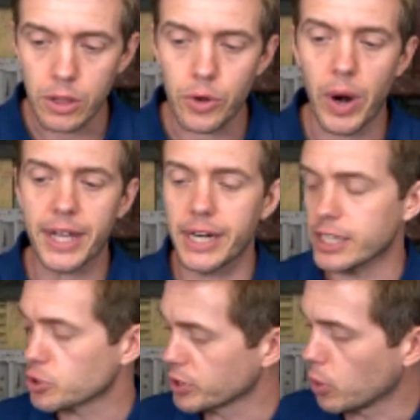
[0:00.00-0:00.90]
The
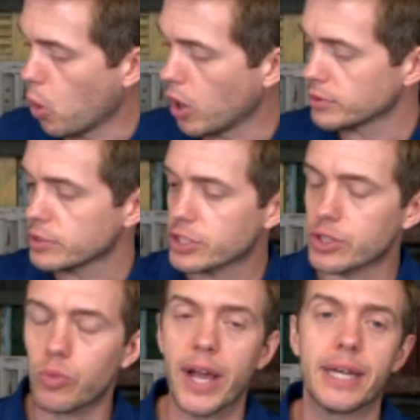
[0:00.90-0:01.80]
reckoning is with the
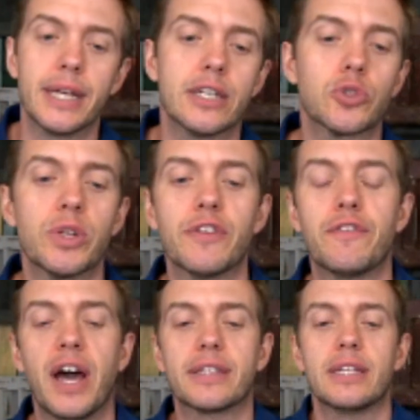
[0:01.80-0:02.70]
Waltons. The reckoning is with the
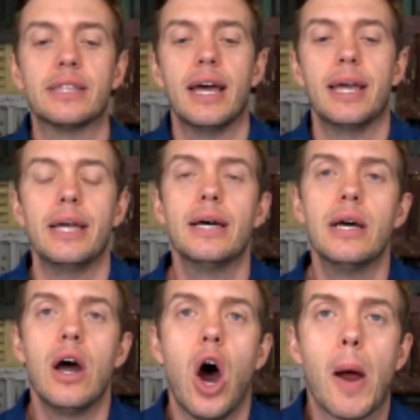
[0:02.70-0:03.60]
fact that they
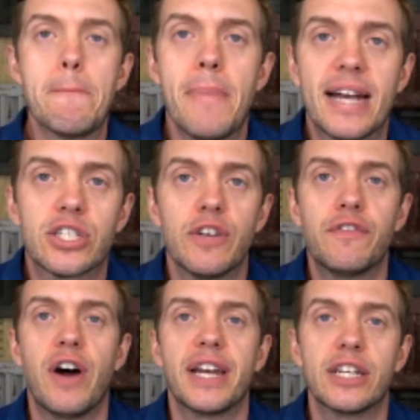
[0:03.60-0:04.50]
are
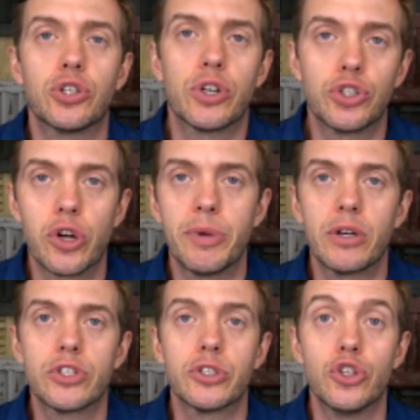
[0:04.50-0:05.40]
massive financial
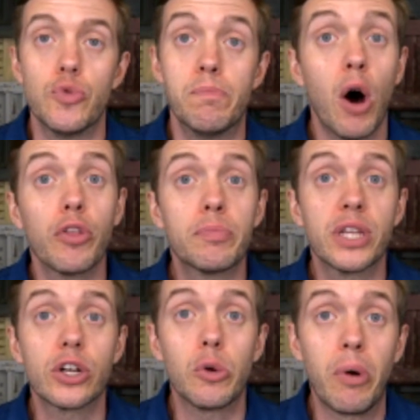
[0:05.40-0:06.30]
contributors to both
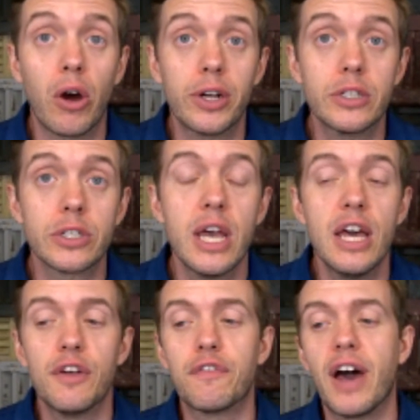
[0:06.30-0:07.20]
political parties.
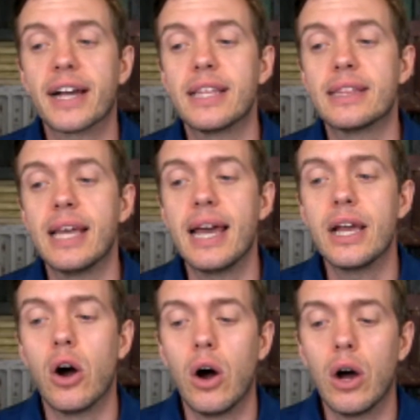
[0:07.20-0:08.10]
The fact that
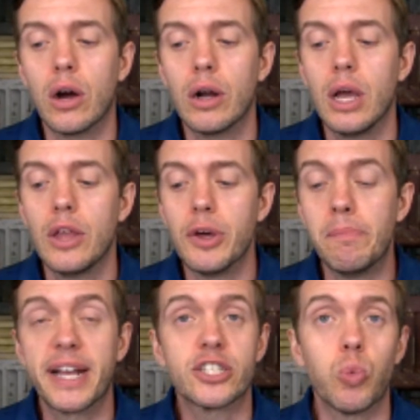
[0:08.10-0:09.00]
they are the
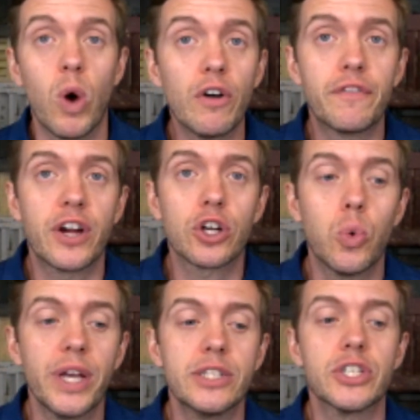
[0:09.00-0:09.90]
biggest welfare
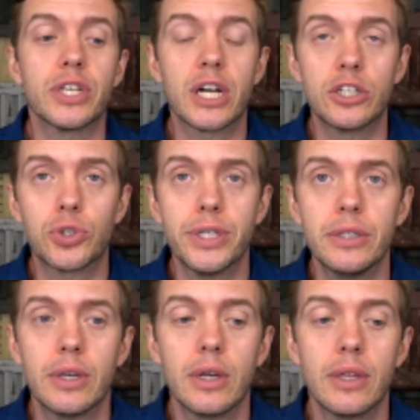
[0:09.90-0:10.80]
queens in the country.
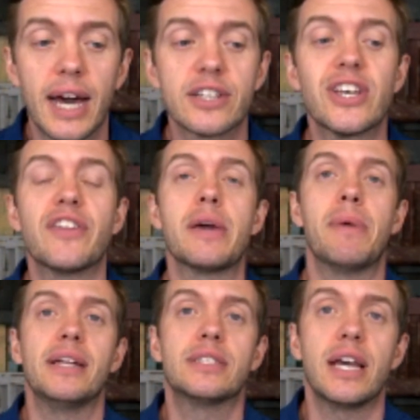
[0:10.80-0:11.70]
That is how they
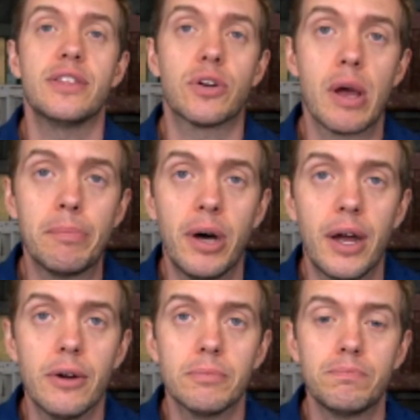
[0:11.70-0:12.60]
maintain their
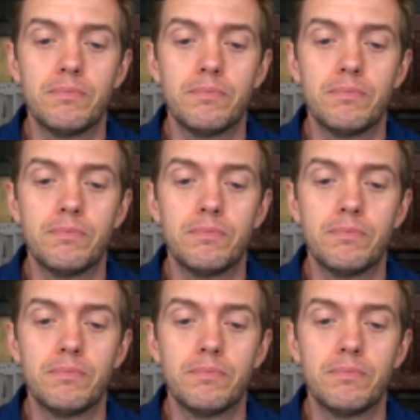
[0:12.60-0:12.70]
empire.